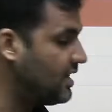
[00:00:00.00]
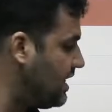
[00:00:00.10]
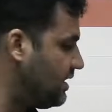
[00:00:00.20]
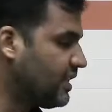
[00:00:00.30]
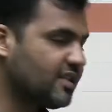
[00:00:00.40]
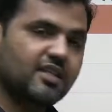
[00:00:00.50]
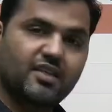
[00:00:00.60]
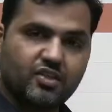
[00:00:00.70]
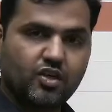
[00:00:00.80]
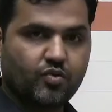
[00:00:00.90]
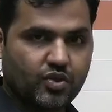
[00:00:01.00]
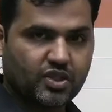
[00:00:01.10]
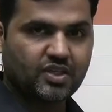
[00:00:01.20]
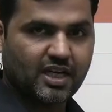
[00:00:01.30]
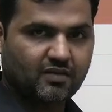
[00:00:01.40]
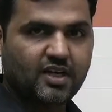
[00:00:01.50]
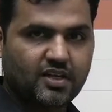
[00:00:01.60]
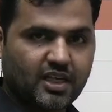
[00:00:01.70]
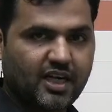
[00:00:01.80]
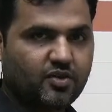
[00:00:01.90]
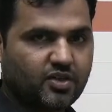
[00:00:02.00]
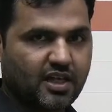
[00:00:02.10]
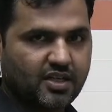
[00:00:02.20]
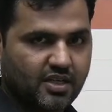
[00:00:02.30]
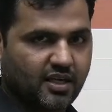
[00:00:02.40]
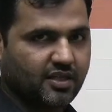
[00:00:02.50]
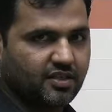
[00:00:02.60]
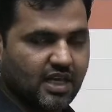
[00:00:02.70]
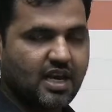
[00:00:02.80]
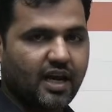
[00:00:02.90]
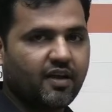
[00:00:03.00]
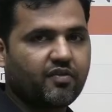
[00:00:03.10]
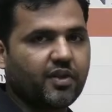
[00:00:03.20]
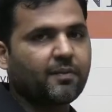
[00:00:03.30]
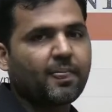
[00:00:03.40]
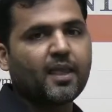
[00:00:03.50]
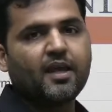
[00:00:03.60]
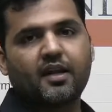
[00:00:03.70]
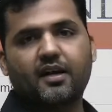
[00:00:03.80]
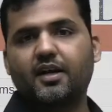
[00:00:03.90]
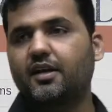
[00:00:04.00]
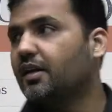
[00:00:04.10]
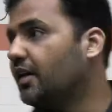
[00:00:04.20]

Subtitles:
These are the 16 questions that will decide your selection, guys, in IIFT, right?